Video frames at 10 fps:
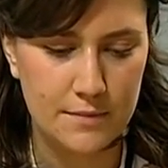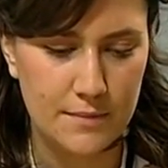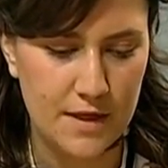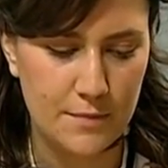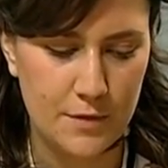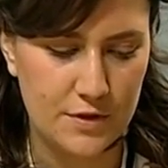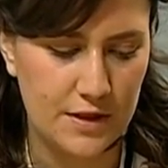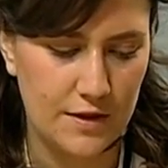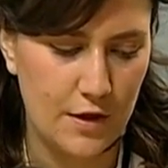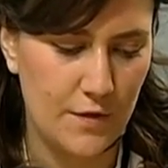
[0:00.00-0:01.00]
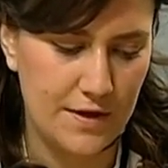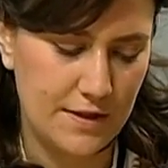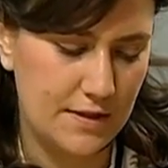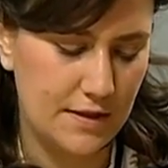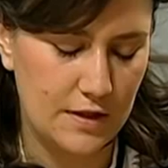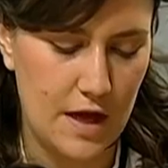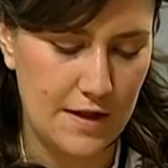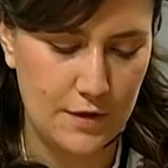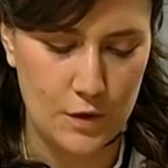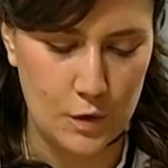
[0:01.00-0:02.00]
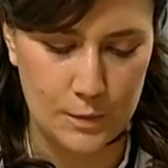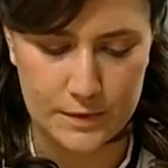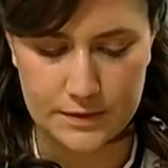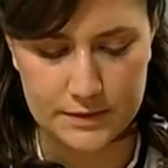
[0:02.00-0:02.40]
making music, the other is at home.